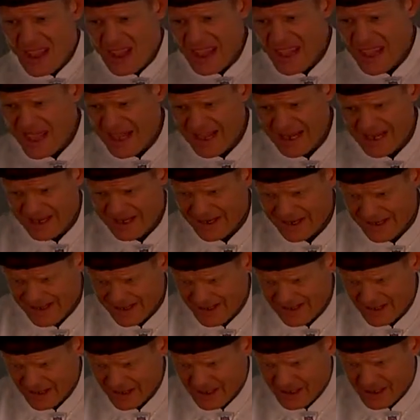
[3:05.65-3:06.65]
And
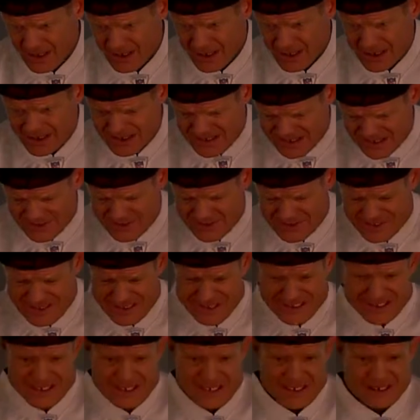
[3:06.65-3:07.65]

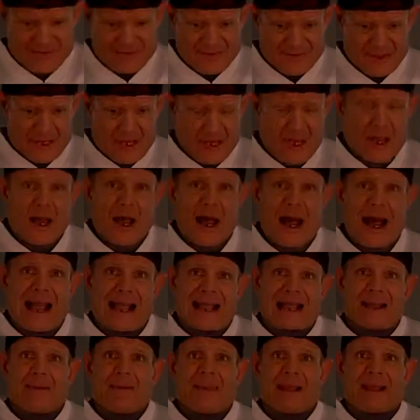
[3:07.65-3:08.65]
seriously, Steve,
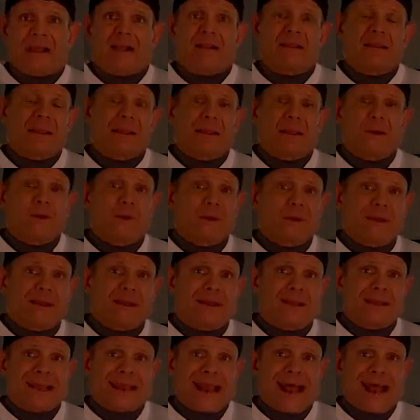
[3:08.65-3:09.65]
I can make a
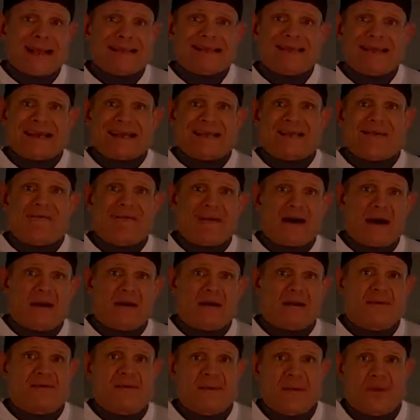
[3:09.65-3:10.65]
liquid that acts like a
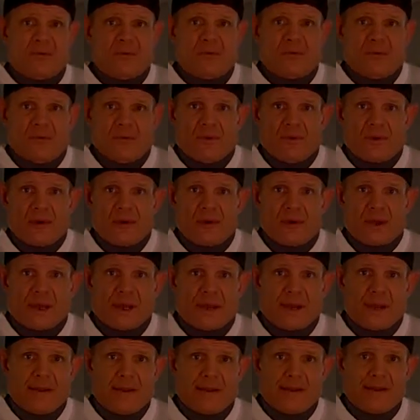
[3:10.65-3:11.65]
fountain of youth,
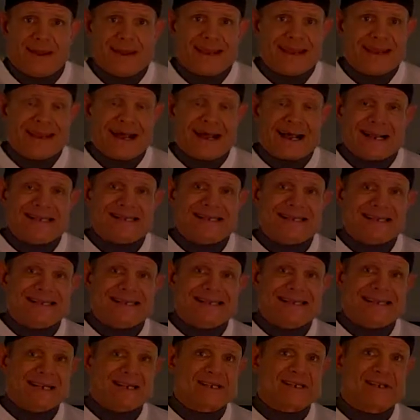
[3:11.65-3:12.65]
okay? It knocks
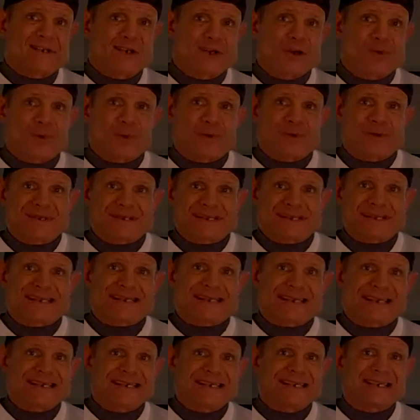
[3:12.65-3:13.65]
6 tumors and
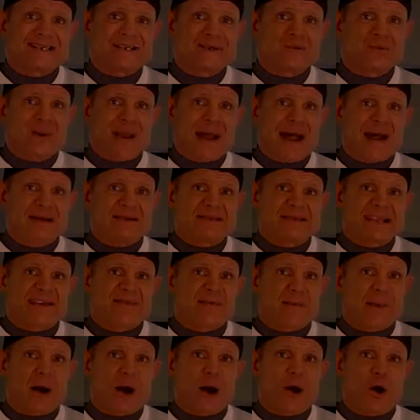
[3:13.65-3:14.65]
62 pounds
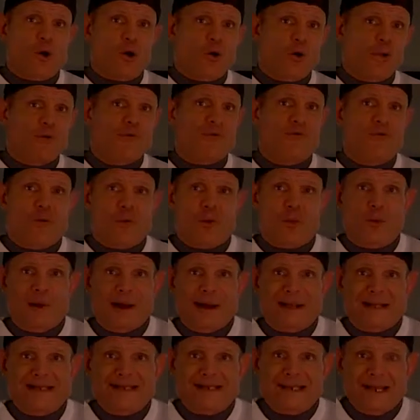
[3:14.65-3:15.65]
off my uncle in 4
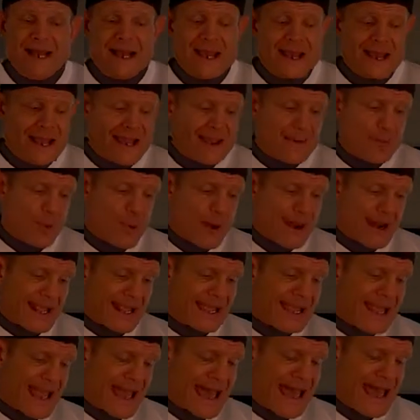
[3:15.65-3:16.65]
months. It brought
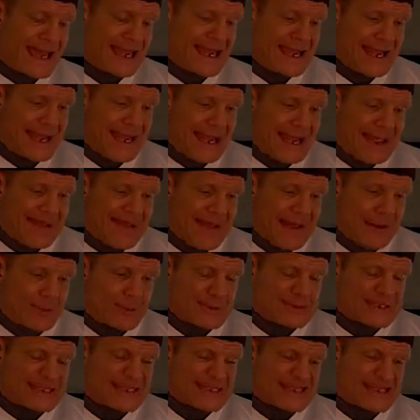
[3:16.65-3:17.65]
a cat that
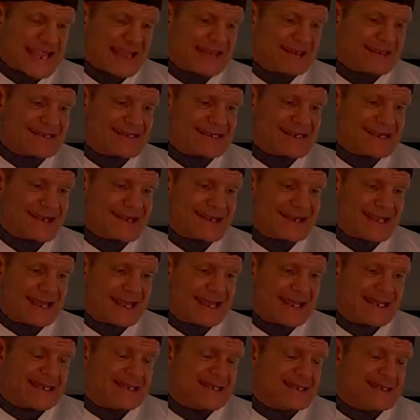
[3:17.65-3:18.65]
was skeleton
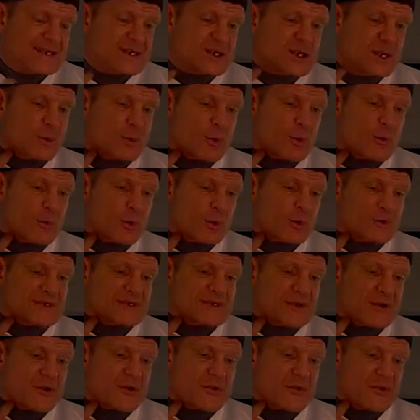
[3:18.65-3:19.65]
thin, tumor
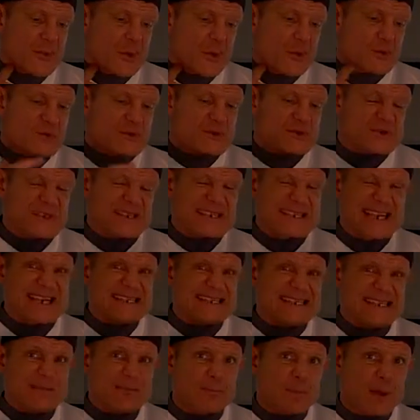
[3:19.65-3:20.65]
burst in her throat,
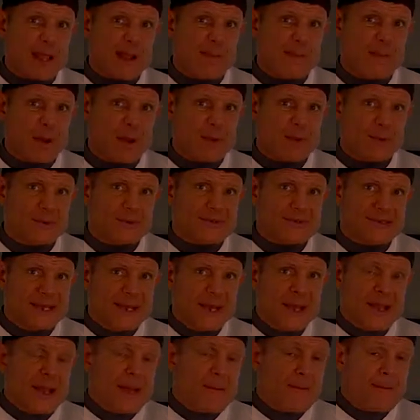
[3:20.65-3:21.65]
sneezing blood bubbles,
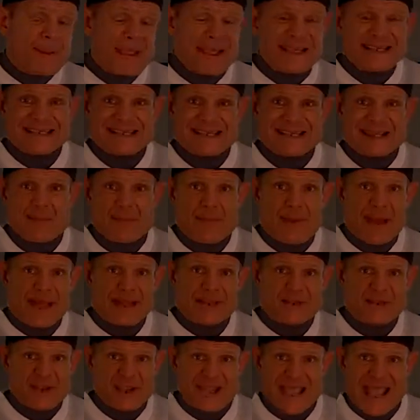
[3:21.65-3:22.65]
pissing the
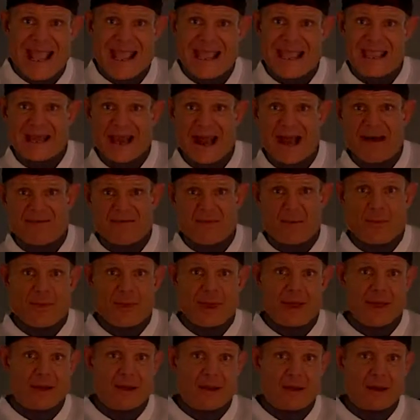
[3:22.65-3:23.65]
bed. She can't get off the
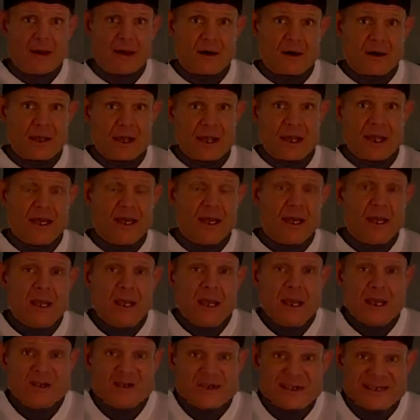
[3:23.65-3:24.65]
bed, okay?
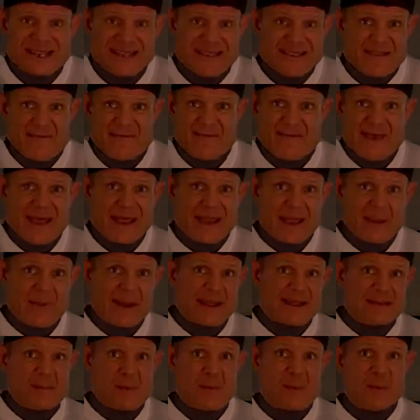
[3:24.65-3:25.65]
She's at the vet
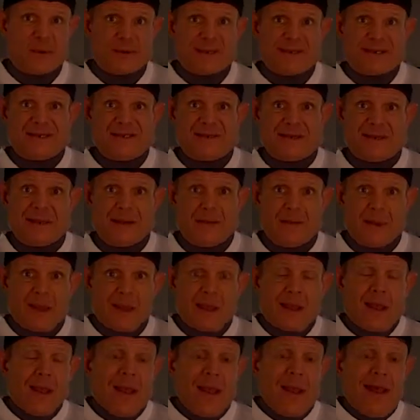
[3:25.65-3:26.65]
about to be put to sleep.
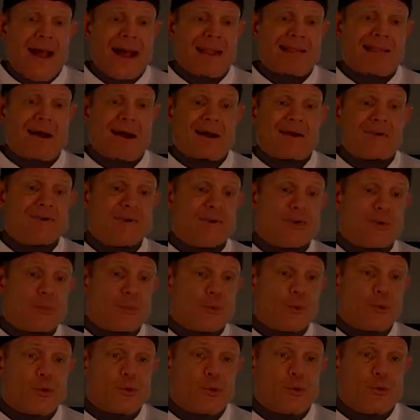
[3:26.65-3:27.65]
I locked her in
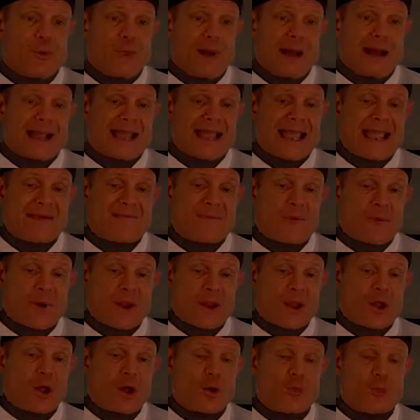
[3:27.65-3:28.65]
a room. I gave her
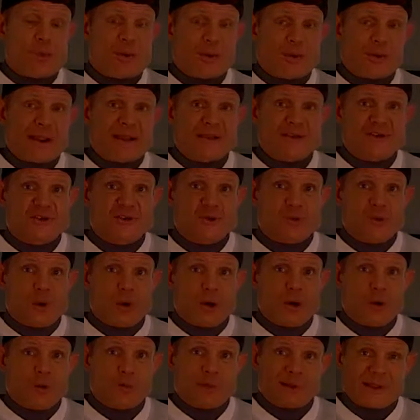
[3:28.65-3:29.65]
what I call pure
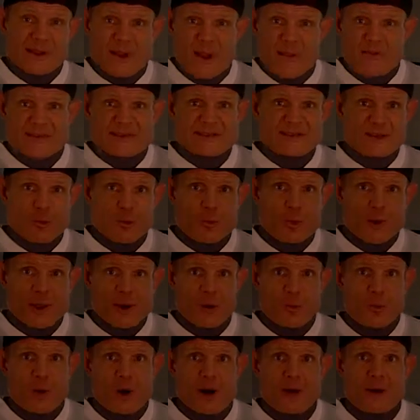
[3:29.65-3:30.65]
H2O, blend all the soap
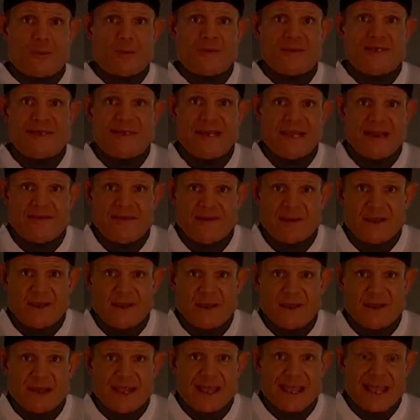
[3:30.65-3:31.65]
out of water with
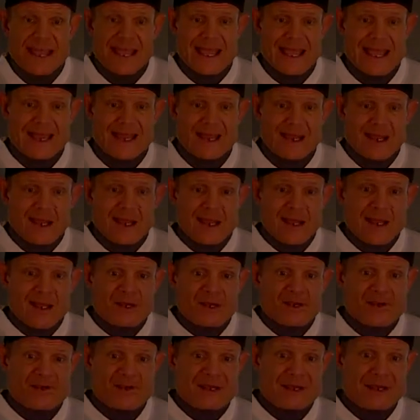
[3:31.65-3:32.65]
stevia, and
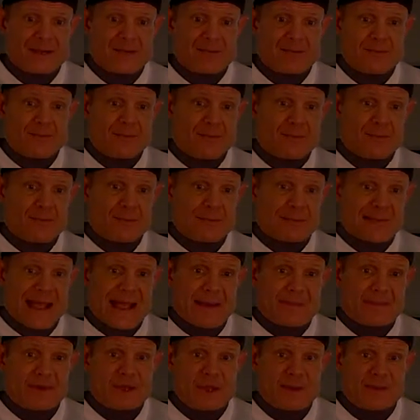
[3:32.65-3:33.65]
she
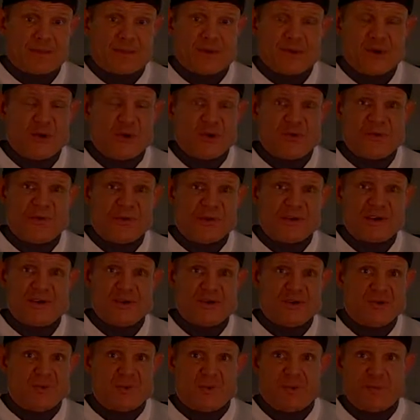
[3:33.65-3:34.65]
lapped up tuna
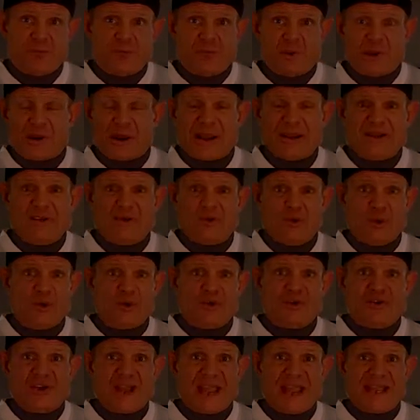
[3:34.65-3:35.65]
fish, pure
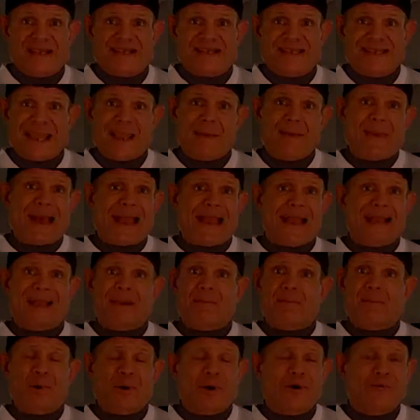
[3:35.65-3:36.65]
H2O shakes, came back
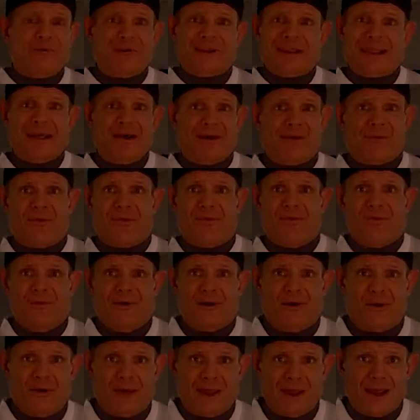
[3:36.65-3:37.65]
into perfect health,
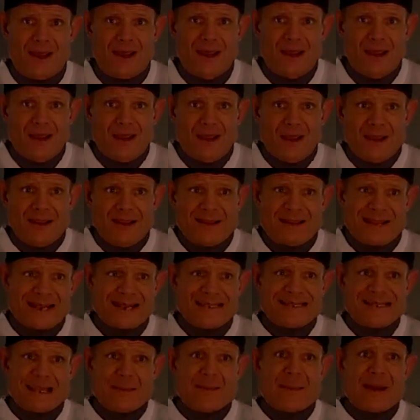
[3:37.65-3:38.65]
okay? Did
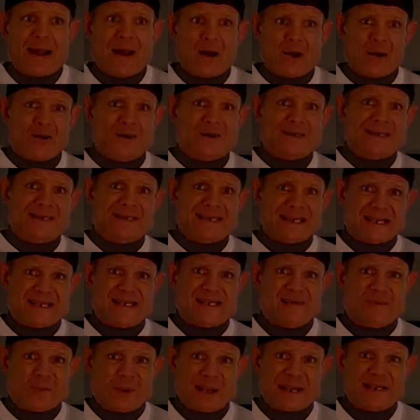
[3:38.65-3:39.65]
I say my uncle's
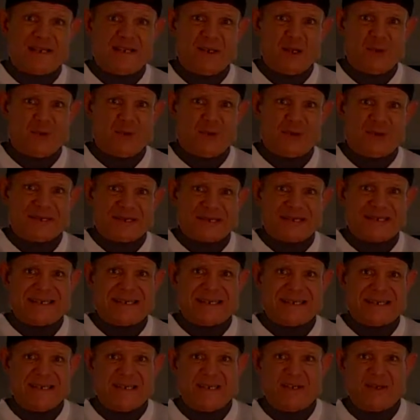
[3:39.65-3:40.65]
6 breast tumors and
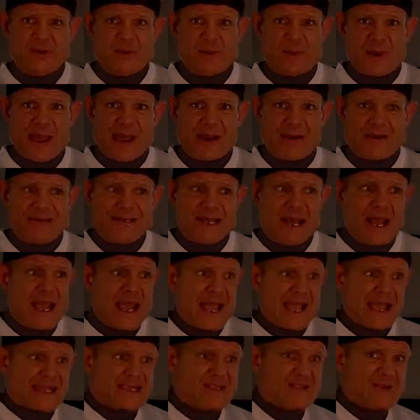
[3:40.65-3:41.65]
62 pounds?
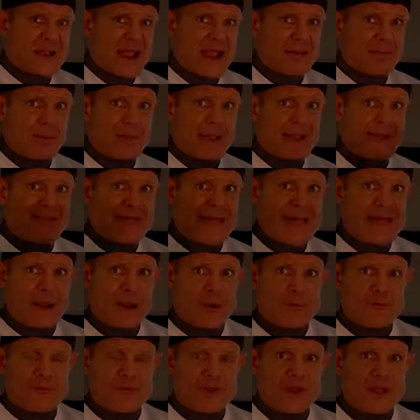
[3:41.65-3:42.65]
Extrapolate
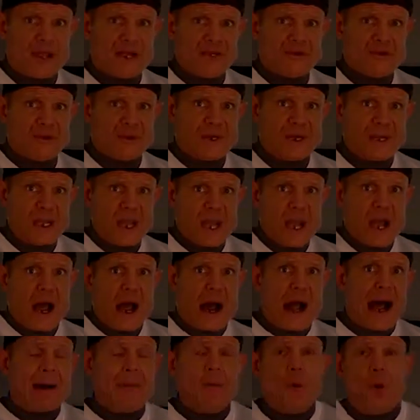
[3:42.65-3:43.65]
that over the country.
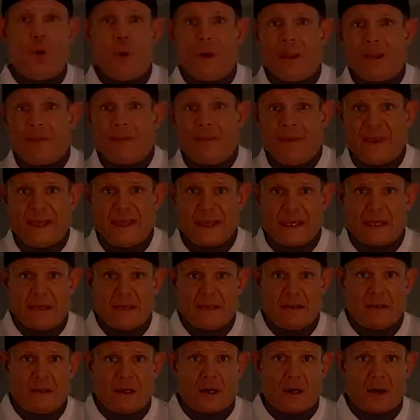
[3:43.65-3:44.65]
I'm going big,
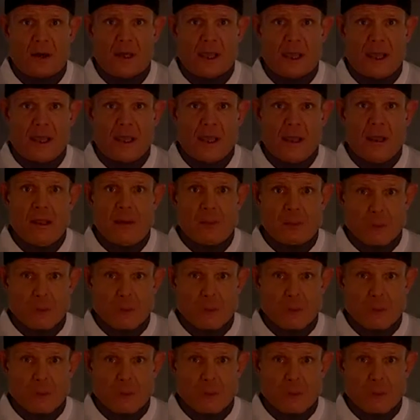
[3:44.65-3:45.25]
okay?